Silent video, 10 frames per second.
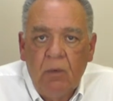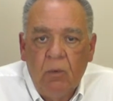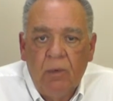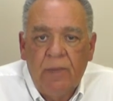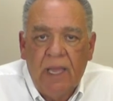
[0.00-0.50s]

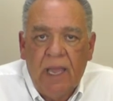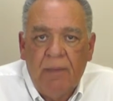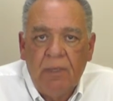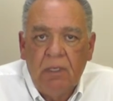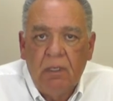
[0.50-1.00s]
We'll be
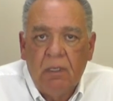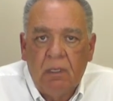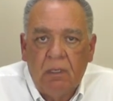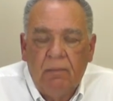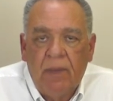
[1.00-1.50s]
happy
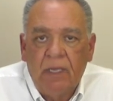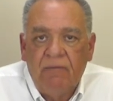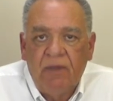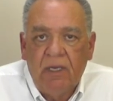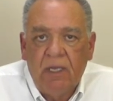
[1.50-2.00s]
to make
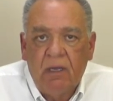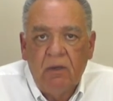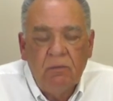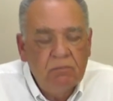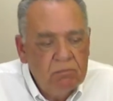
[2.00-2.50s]
a
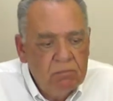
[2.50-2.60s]
video.